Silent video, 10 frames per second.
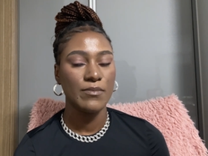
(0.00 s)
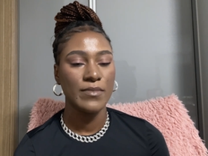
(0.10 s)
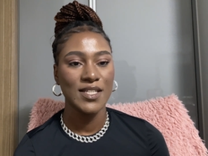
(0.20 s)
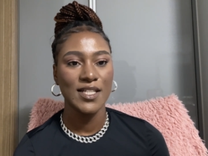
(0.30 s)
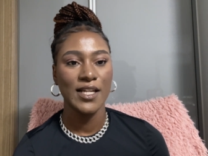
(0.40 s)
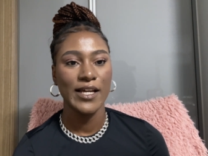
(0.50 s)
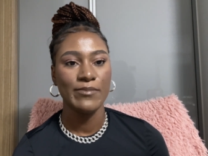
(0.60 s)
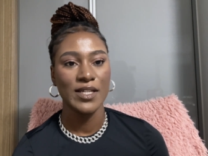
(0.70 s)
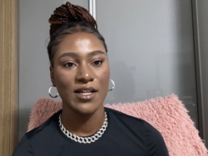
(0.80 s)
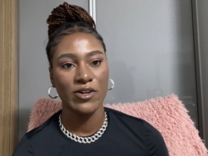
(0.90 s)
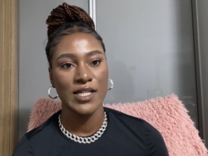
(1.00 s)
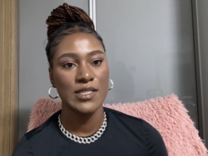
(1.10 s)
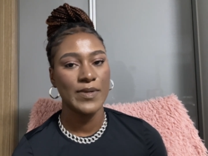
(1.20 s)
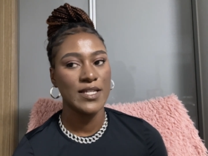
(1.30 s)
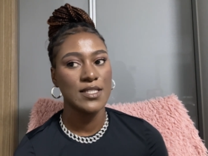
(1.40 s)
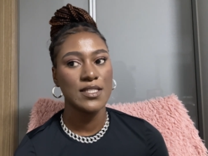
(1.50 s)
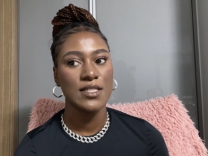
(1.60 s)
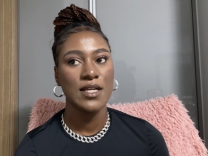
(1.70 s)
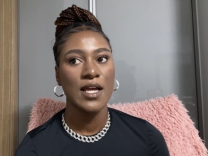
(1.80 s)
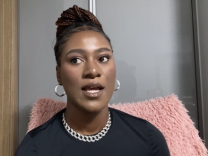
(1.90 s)
Mentally, I'm in a great space
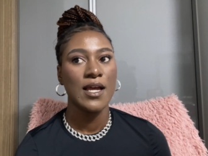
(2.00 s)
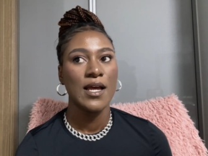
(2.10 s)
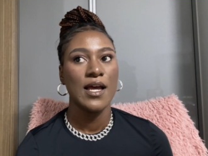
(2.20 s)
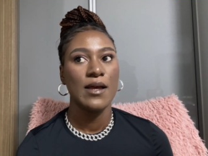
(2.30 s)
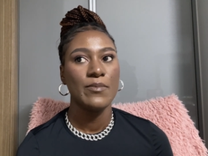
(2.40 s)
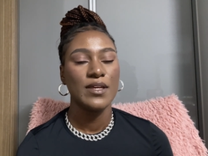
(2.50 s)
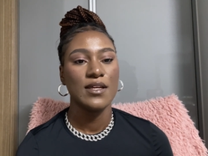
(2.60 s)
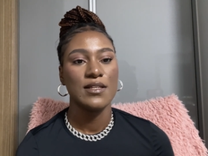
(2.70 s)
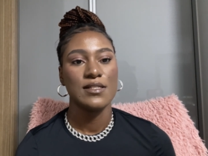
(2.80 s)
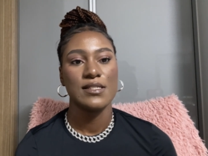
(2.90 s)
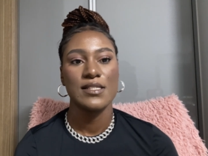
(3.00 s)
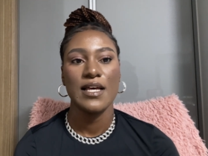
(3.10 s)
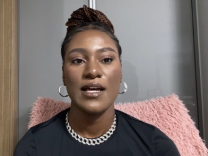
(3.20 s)
because